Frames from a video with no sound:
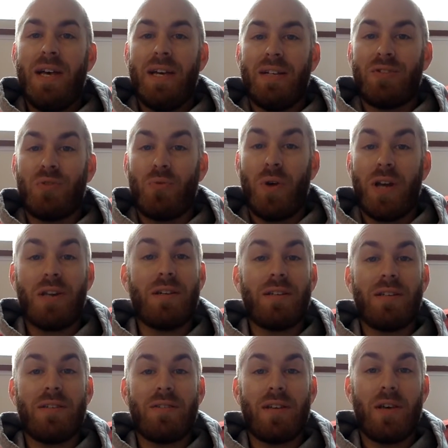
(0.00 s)
It's the way to at
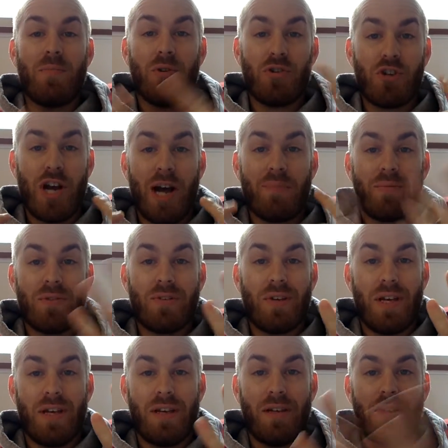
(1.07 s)
least keep your chops
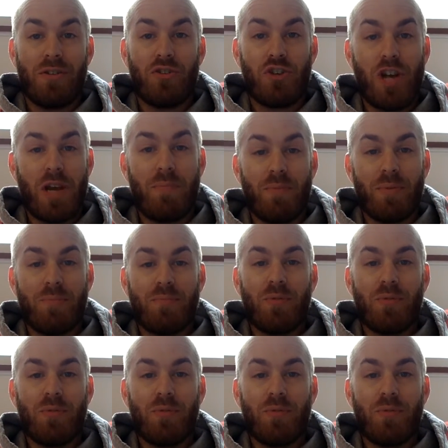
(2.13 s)
in shape.